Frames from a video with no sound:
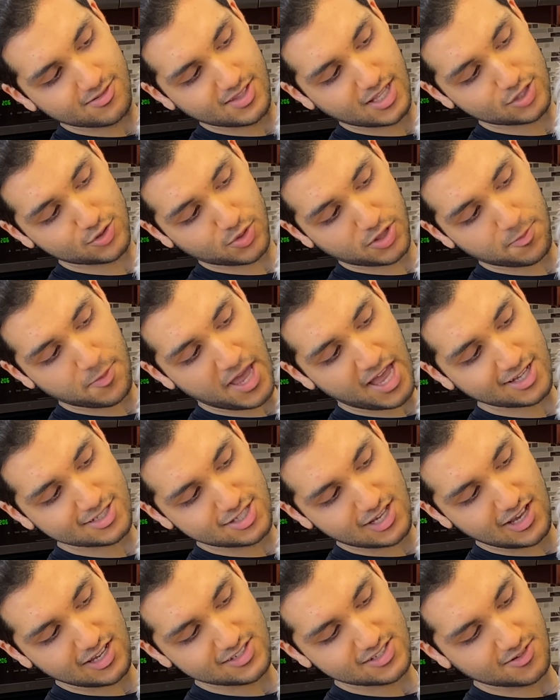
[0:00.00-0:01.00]
That's what the bag
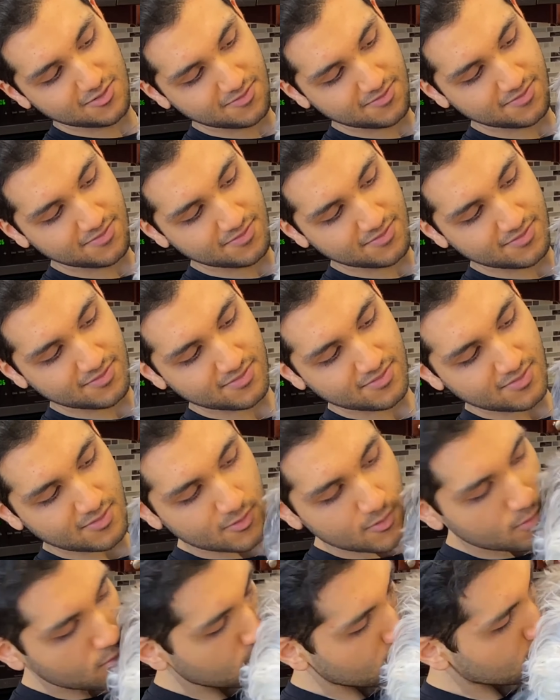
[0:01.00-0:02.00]
says.
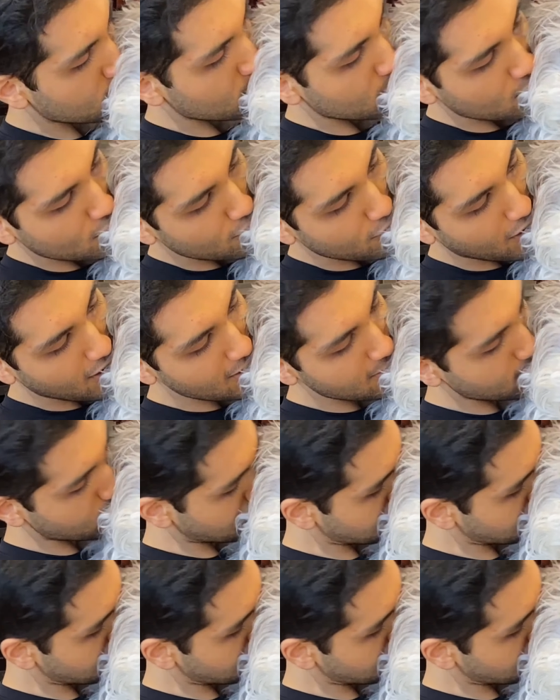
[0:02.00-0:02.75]
Right?